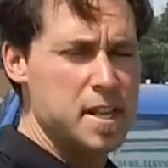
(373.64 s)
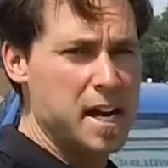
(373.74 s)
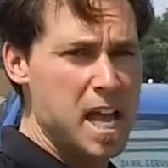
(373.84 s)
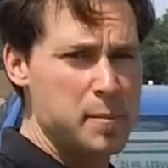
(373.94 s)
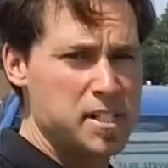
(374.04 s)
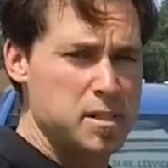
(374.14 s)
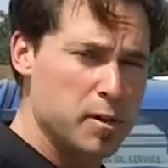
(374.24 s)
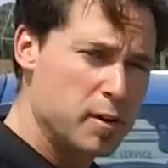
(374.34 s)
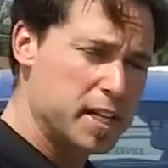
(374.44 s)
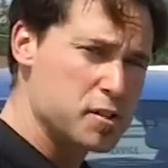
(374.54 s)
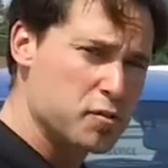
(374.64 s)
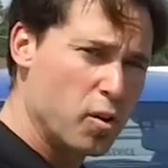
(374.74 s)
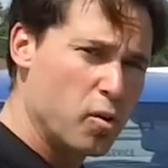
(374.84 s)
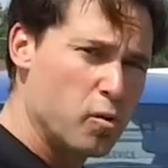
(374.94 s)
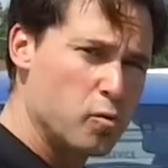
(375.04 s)
Dynamic stability
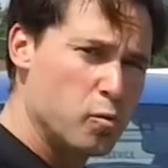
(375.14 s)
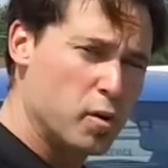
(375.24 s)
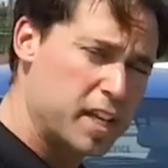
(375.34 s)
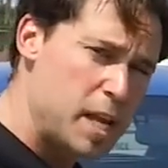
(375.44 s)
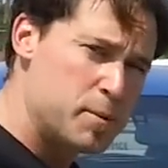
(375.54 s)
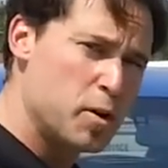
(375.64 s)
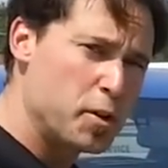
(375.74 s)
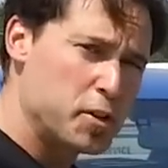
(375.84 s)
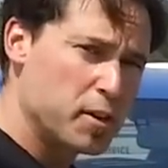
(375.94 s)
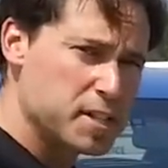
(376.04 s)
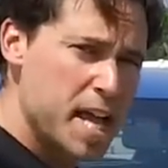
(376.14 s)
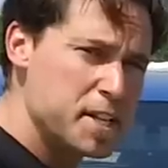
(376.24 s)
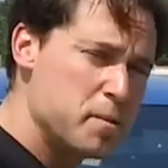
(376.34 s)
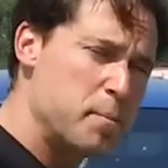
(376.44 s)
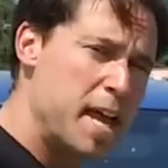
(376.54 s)
control will keep you on your
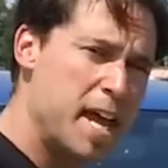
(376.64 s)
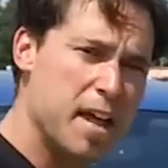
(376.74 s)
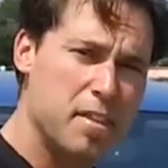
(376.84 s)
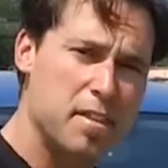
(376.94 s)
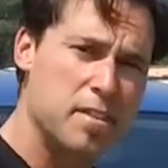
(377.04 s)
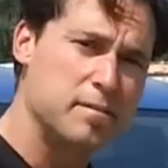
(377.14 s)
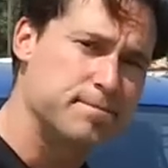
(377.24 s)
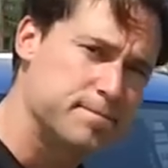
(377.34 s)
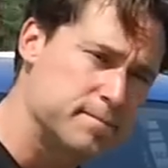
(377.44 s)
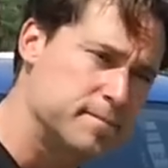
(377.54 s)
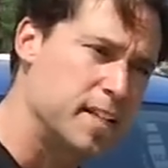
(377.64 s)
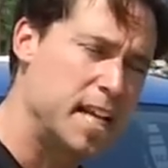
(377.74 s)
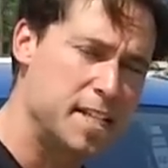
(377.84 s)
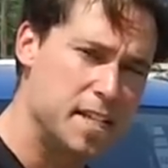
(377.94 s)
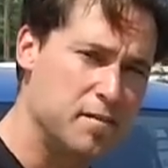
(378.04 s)
intended path
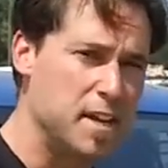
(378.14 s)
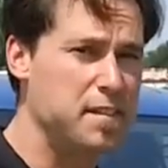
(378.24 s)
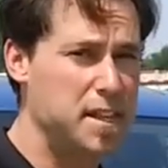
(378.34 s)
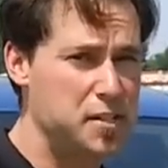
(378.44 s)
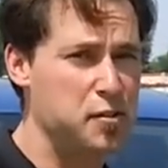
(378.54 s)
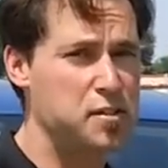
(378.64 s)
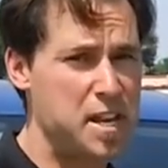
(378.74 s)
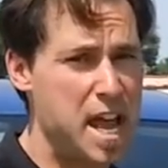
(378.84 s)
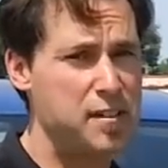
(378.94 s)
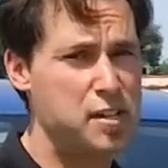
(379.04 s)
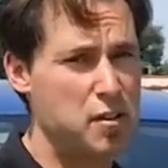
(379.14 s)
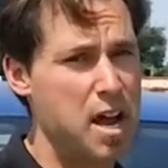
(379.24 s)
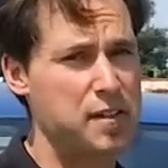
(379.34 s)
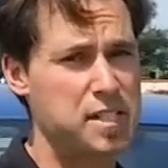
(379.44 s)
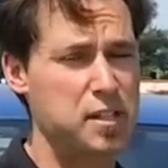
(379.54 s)
in the event that your savvy
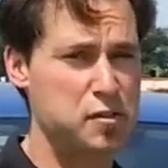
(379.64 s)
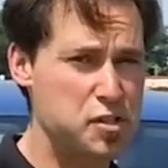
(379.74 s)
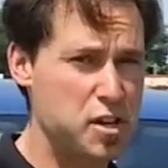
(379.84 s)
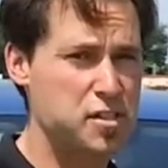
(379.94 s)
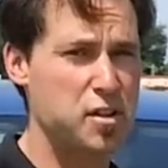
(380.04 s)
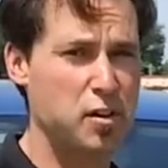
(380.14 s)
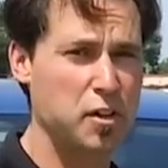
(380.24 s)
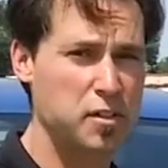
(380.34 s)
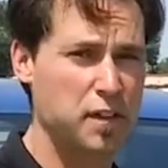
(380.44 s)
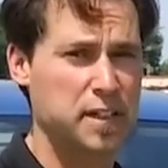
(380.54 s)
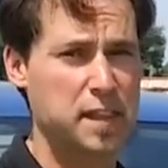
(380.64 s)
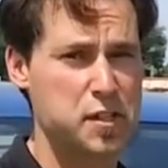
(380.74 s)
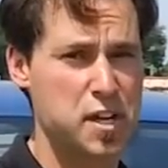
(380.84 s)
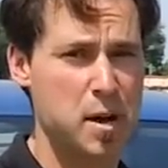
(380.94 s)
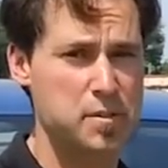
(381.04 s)
driving skills just aren't good enough to get
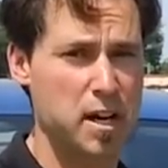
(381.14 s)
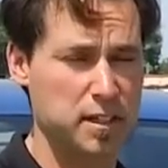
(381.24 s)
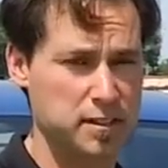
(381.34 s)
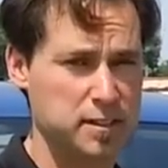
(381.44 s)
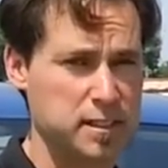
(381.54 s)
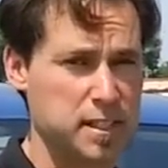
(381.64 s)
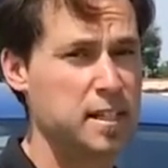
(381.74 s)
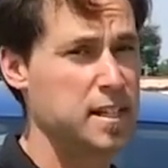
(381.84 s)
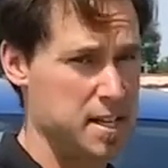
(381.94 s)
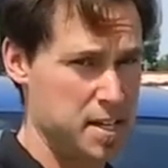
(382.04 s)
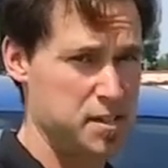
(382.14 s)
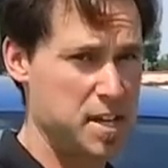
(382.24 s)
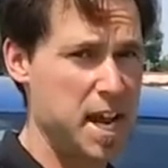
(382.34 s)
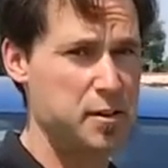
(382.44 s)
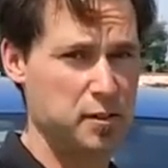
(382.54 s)
the job done.
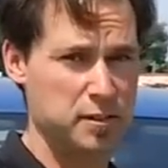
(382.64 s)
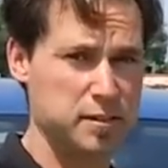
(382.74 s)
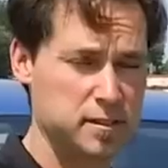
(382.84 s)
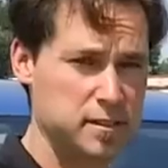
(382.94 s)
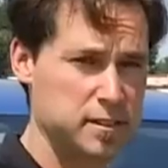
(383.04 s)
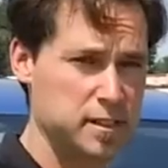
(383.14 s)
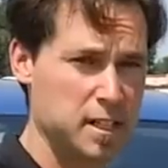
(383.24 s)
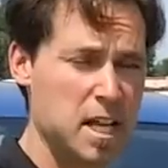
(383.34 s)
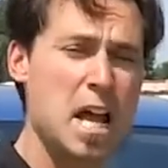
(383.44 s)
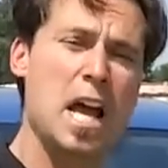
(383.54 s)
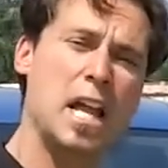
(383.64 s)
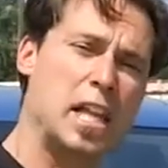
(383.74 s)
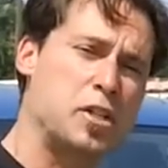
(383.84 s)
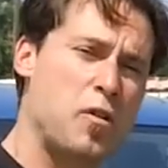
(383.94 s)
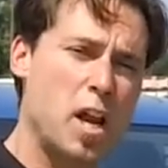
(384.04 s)
Standard.
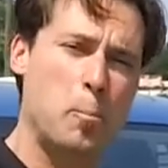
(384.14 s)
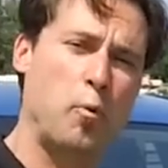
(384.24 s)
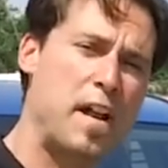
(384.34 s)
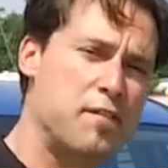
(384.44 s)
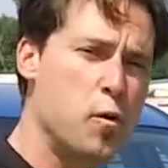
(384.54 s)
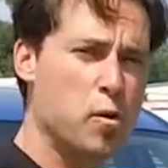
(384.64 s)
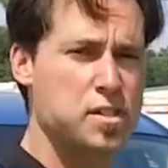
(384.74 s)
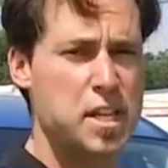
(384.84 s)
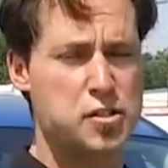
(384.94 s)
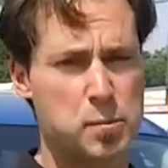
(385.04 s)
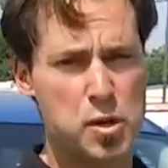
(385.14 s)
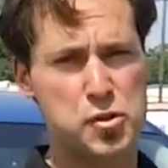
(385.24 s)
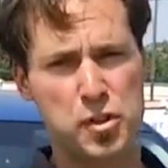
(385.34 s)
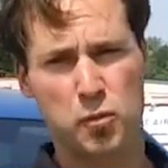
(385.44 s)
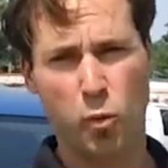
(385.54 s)
Electronic brake force
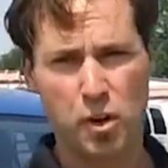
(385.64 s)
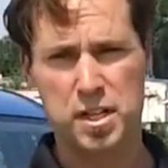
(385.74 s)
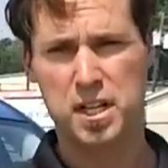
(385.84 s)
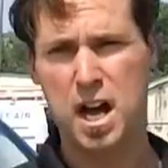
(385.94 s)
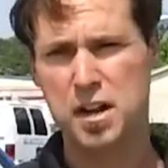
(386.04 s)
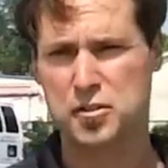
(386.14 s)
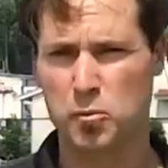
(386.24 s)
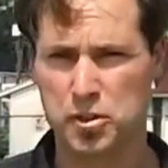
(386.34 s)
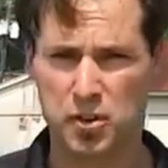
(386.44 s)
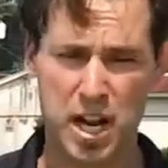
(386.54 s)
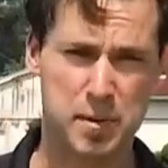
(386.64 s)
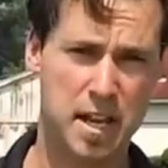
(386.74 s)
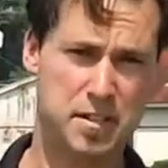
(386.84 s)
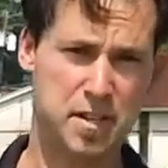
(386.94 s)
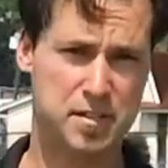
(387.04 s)
distribution works in concert with your
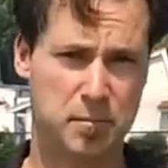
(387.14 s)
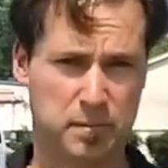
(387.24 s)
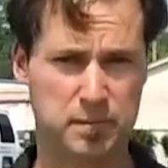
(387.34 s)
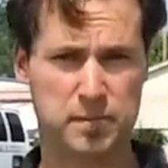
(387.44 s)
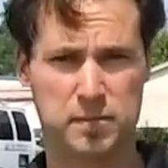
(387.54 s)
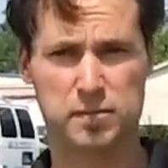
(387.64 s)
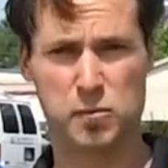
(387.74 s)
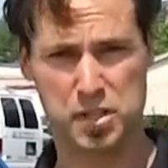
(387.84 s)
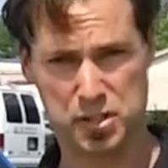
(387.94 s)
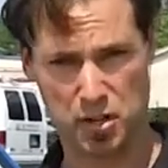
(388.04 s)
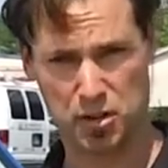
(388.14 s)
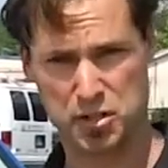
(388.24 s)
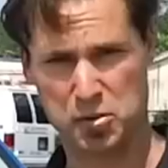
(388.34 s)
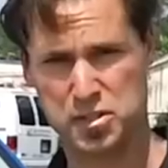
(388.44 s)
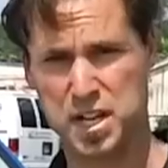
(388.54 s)
ABS system, which is
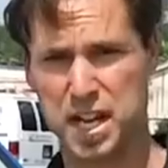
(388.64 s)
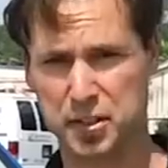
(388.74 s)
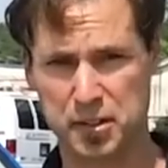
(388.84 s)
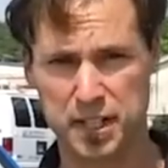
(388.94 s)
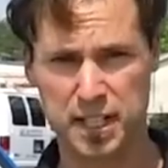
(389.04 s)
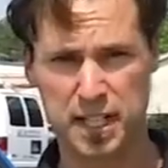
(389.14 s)
also standard.